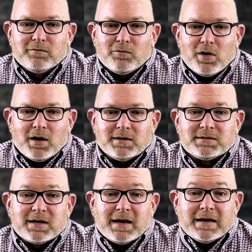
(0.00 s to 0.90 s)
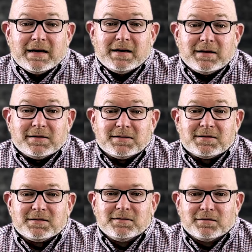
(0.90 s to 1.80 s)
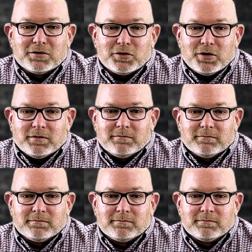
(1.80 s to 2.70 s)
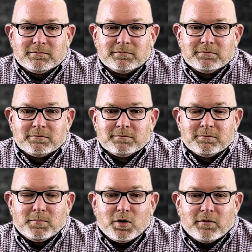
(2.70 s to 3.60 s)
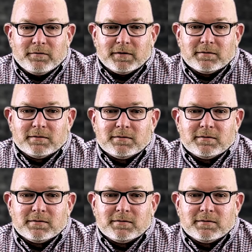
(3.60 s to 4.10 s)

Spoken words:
was and is good, perfect.